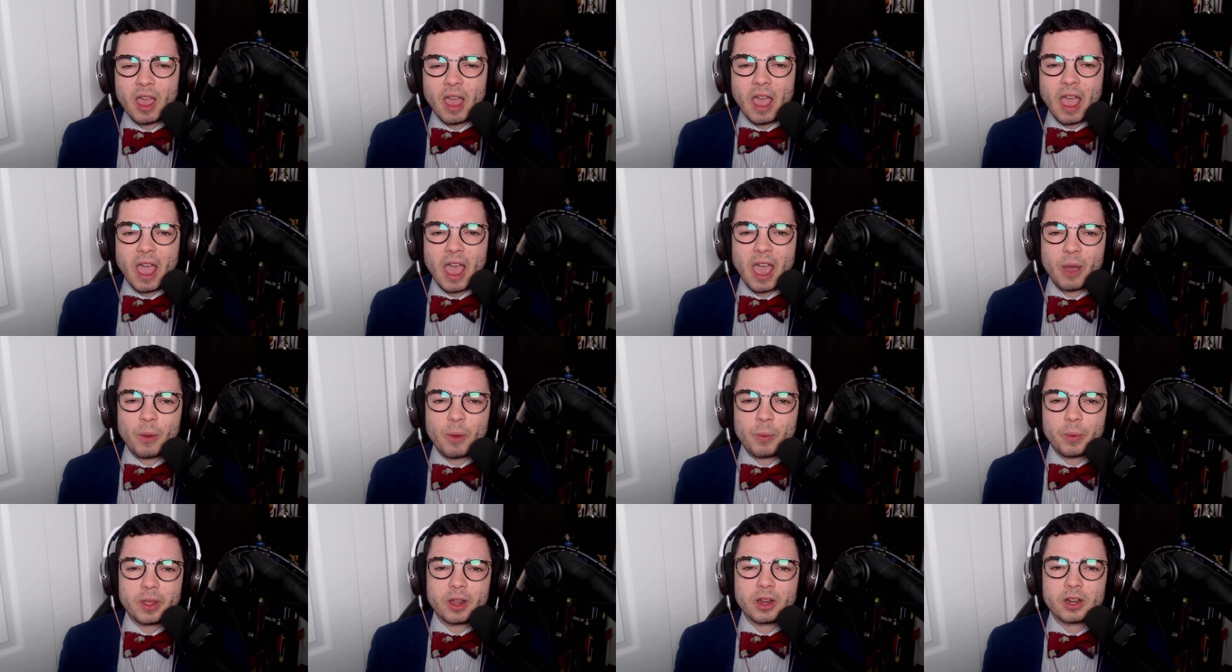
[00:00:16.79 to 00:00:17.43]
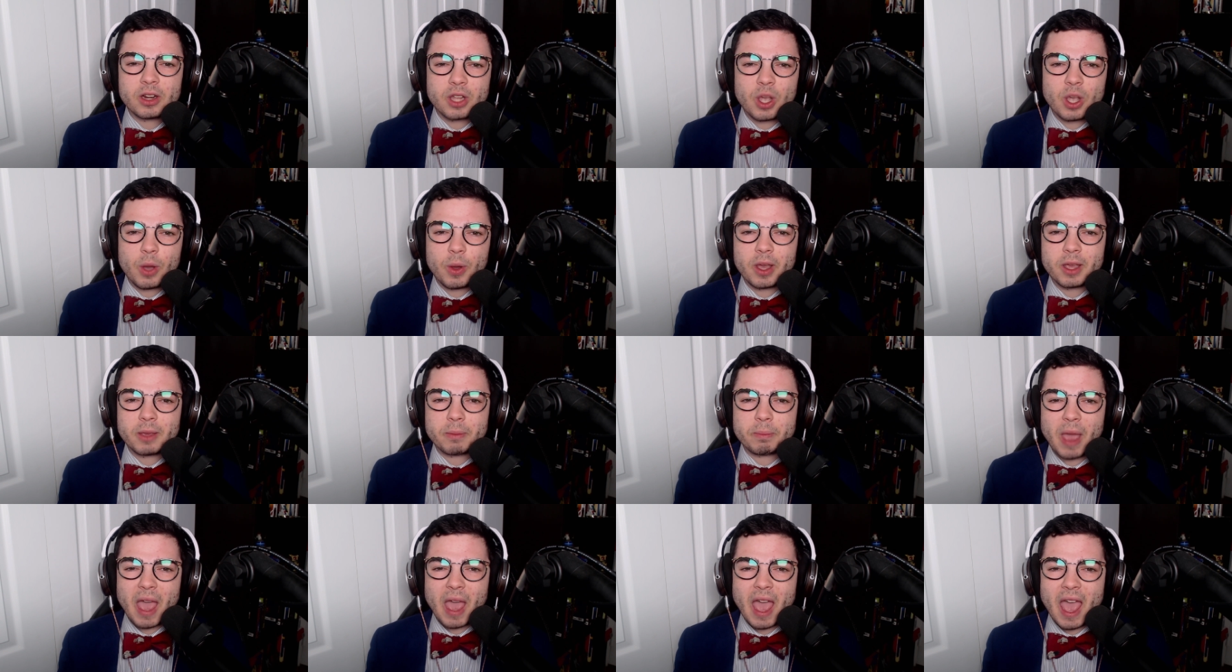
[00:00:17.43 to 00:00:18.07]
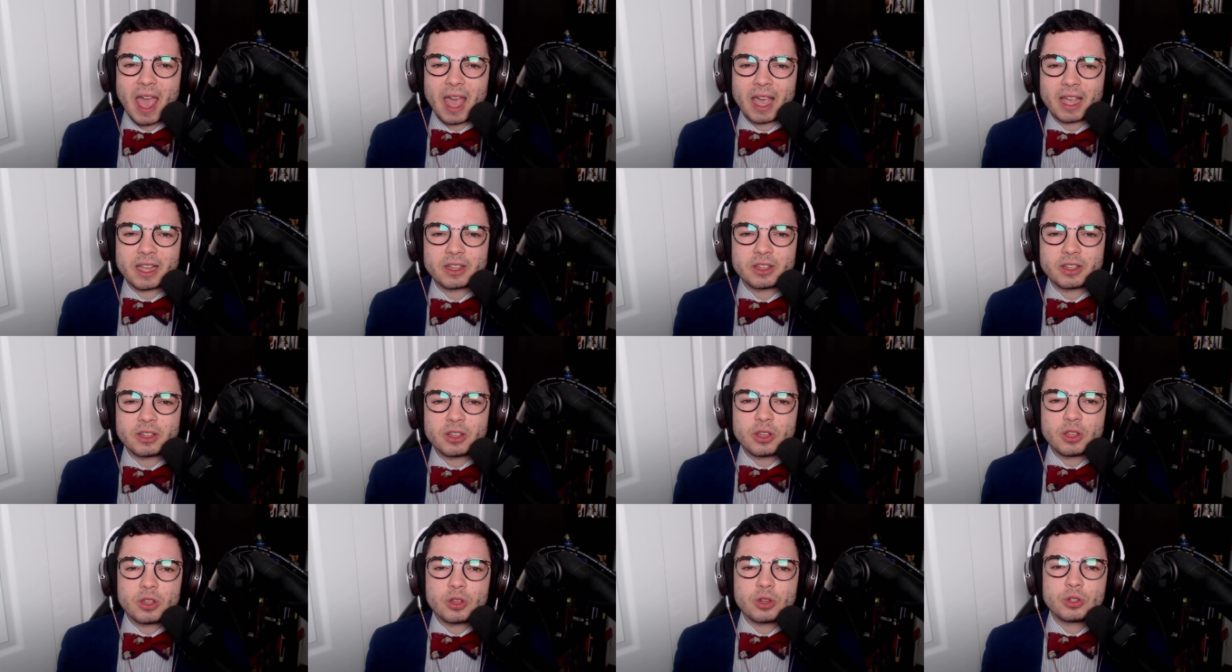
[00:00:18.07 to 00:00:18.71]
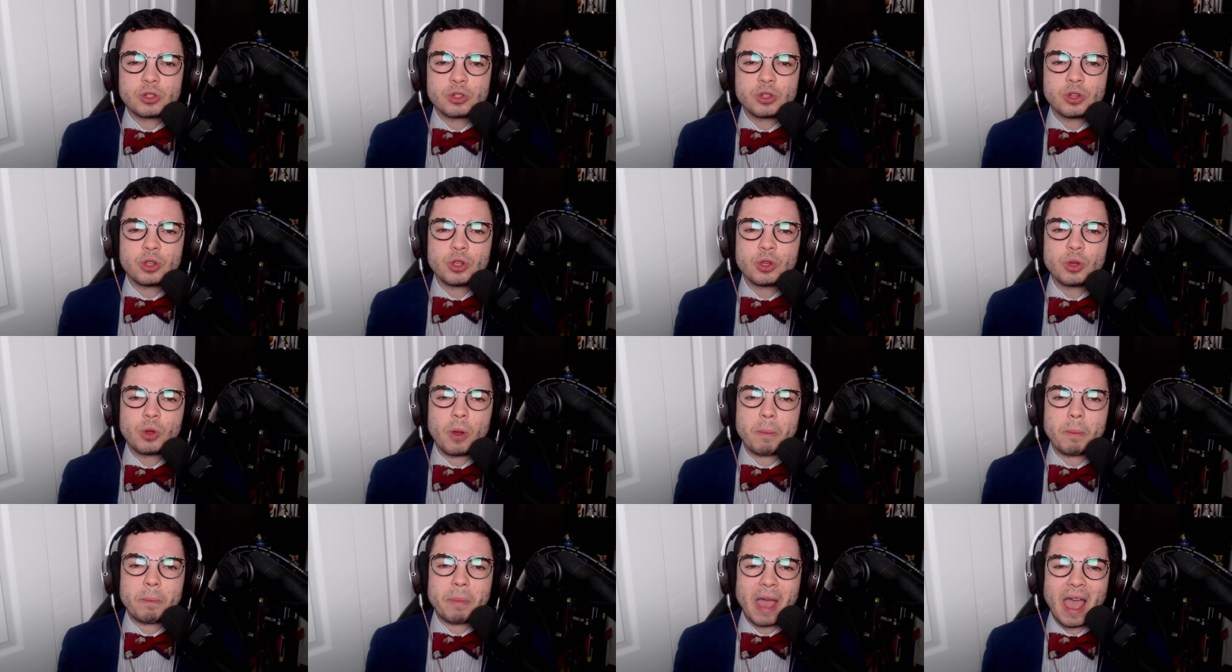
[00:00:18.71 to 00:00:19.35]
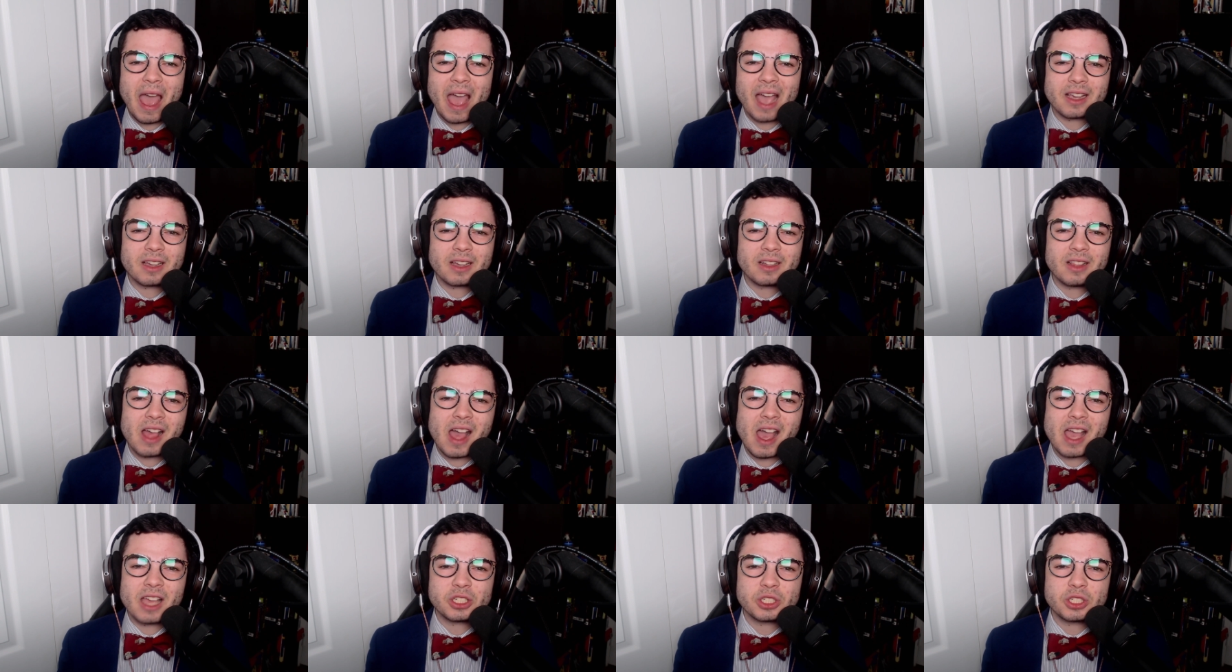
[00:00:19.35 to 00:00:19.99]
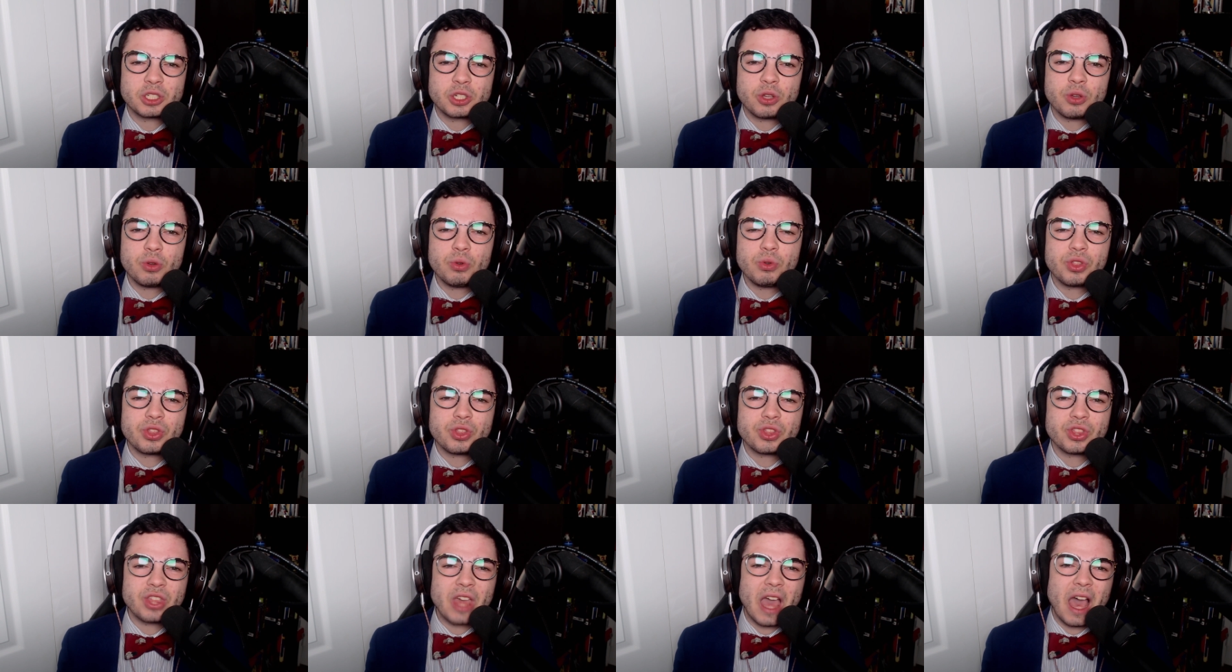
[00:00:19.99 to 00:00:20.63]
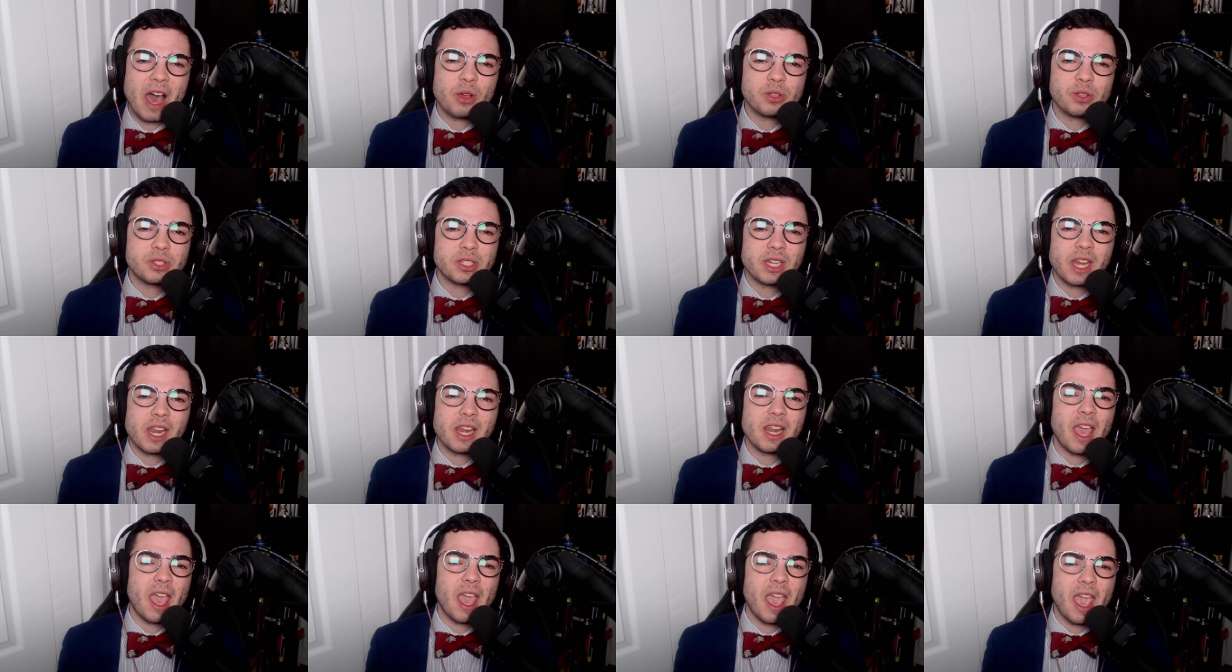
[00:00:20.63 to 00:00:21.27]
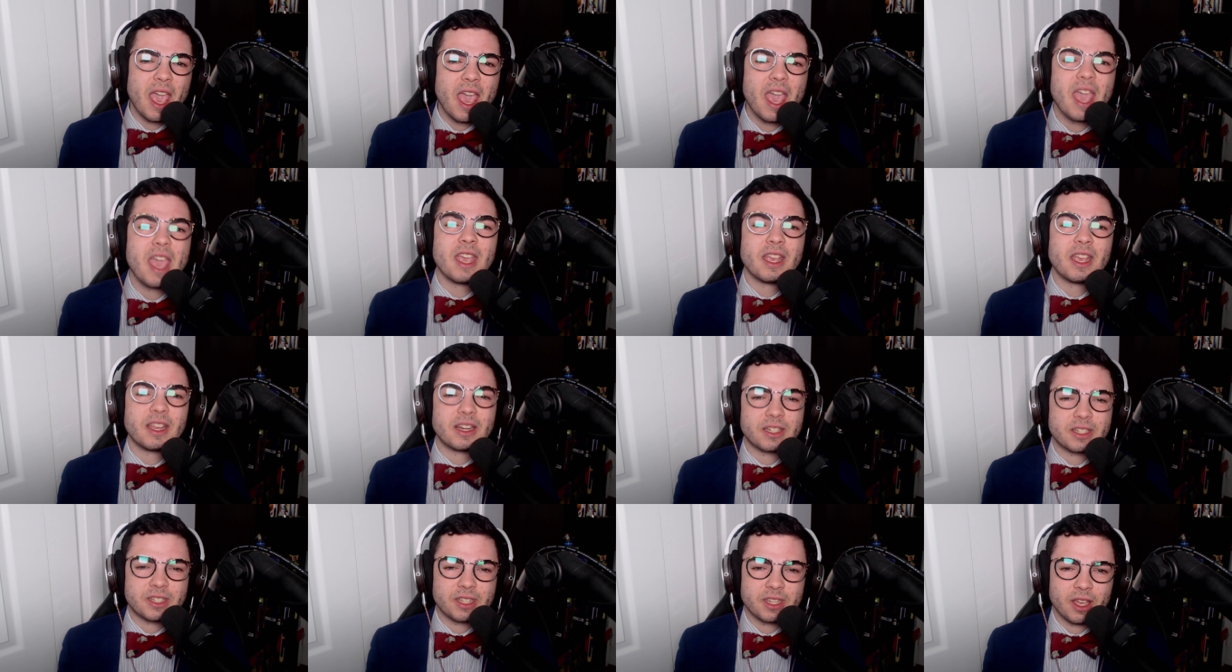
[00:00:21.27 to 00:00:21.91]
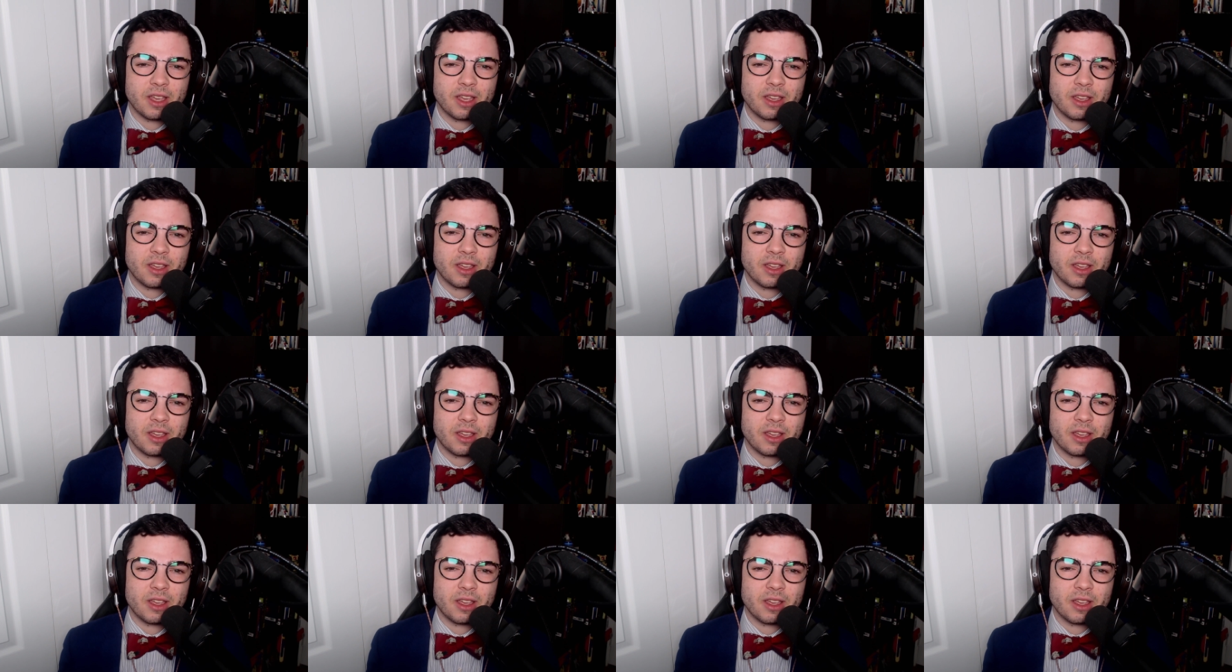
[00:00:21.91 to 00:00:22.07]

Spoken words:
and we are going back to Backlash 2008